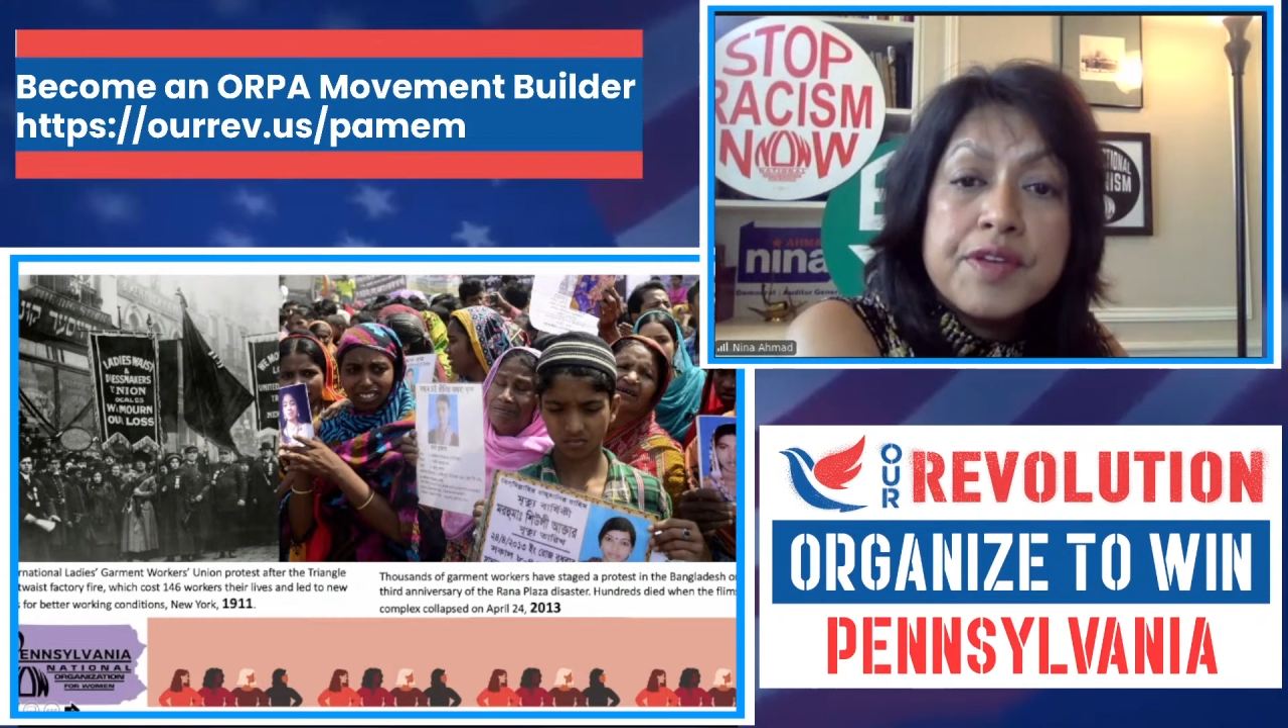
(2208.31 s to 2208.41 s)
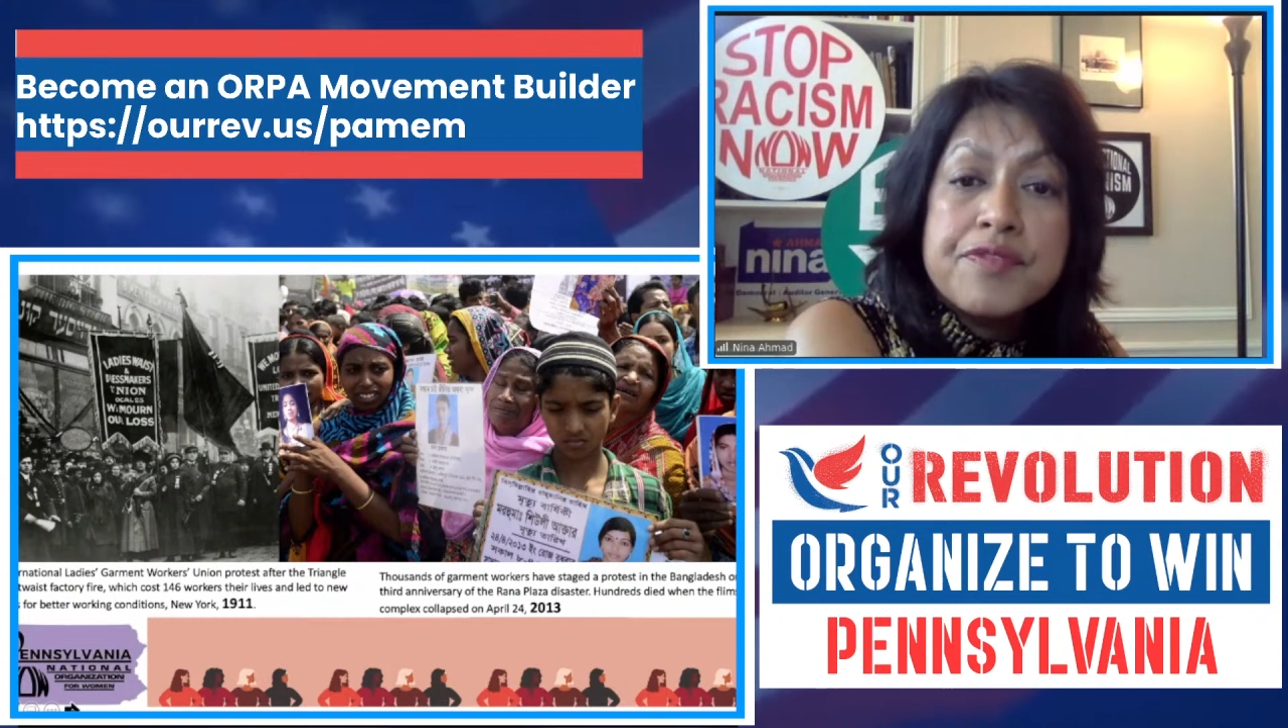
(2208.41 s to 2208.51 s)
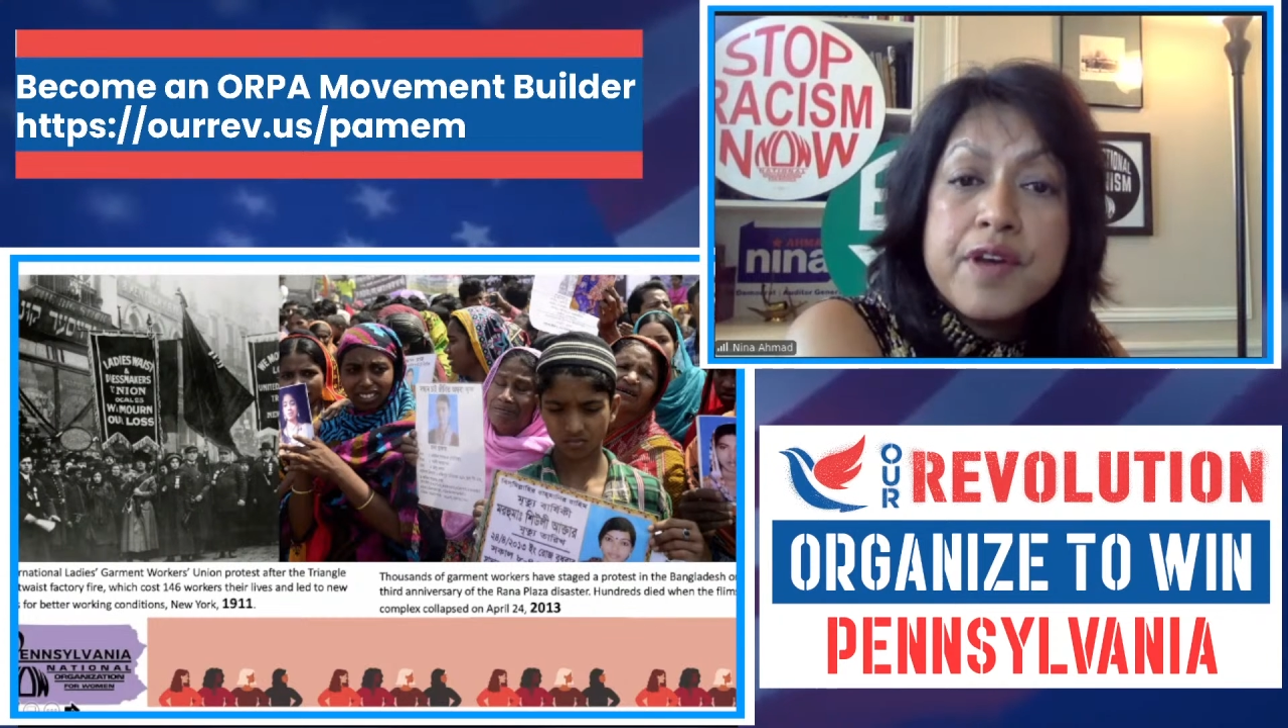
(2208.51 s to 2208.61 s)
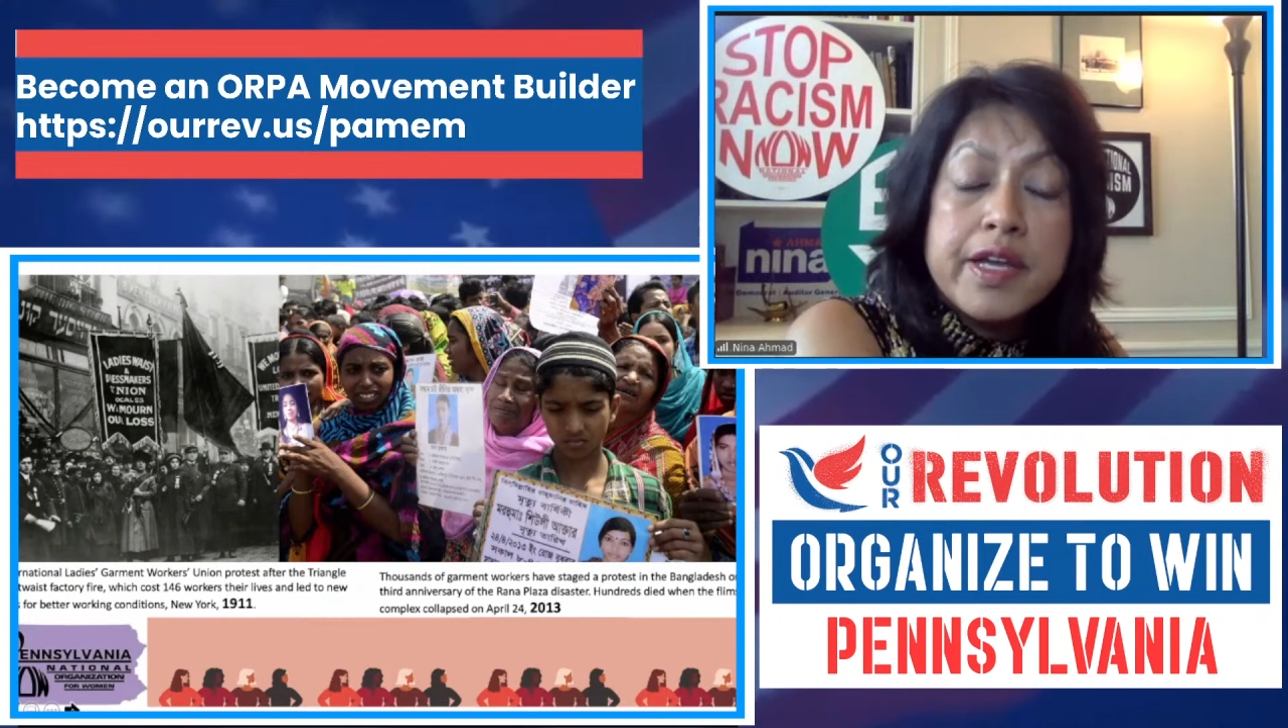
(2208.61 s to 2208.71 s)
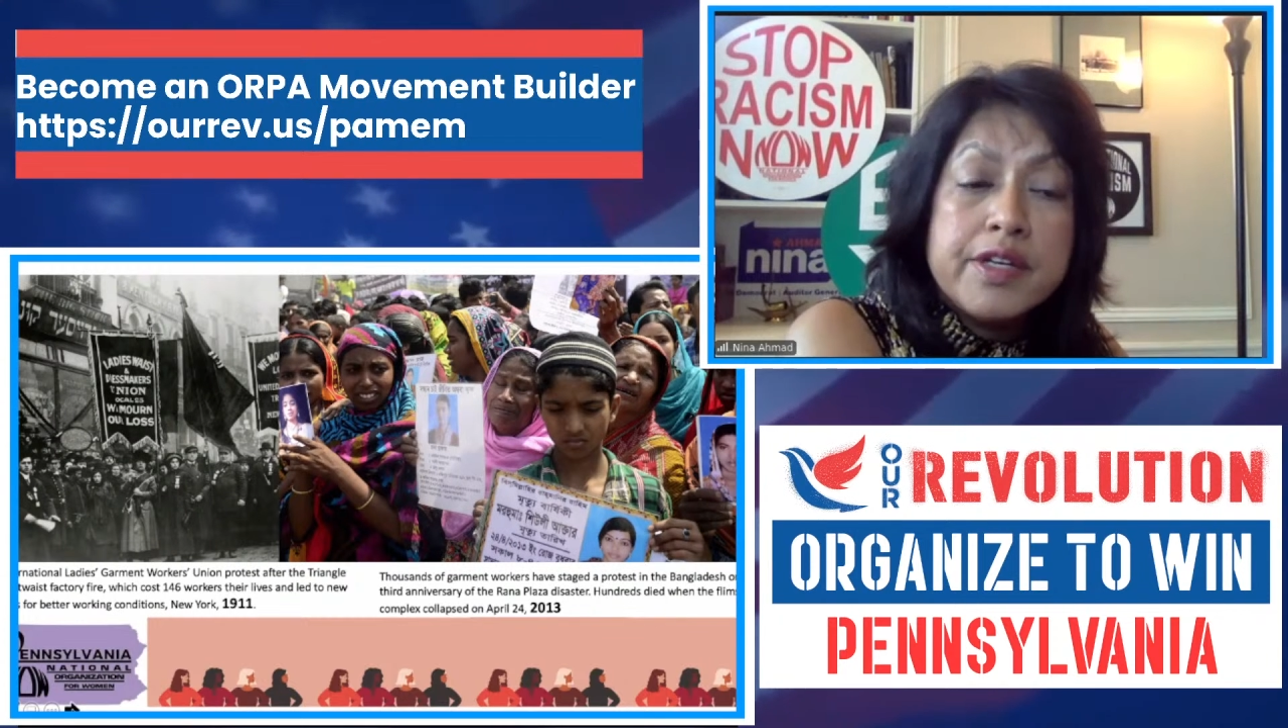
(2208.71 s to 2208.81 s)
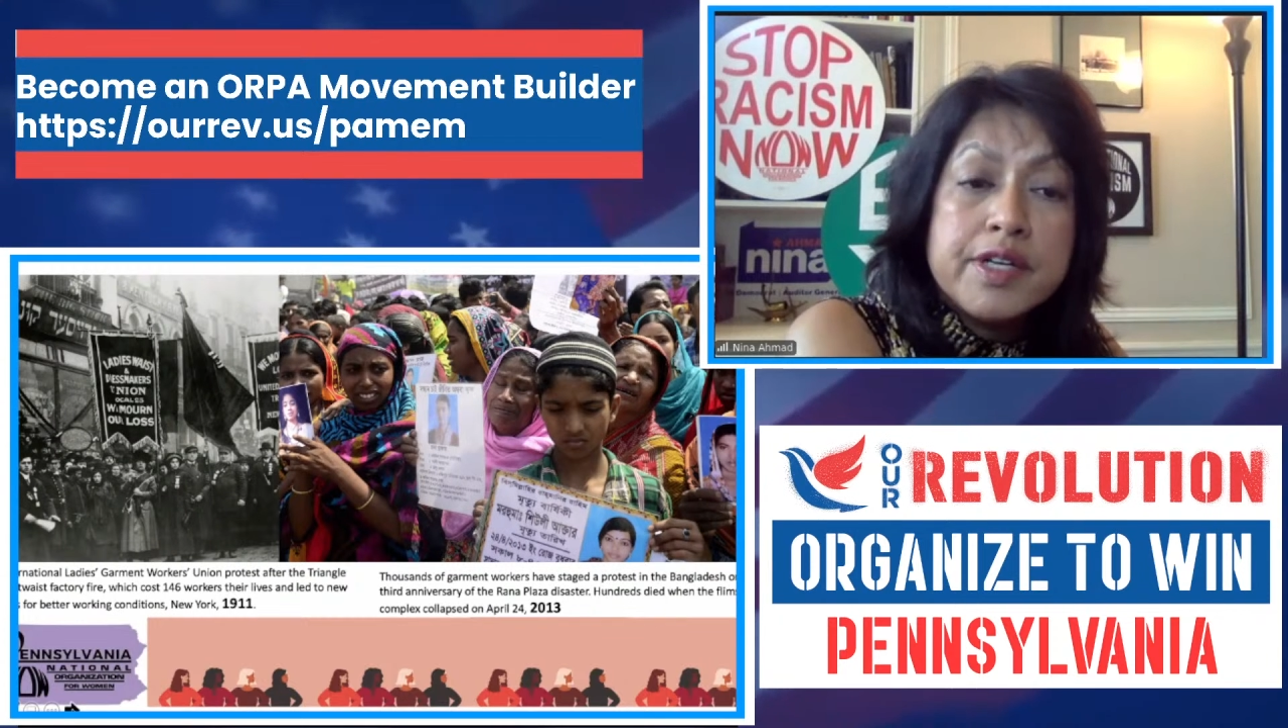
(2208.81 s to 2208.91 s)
fire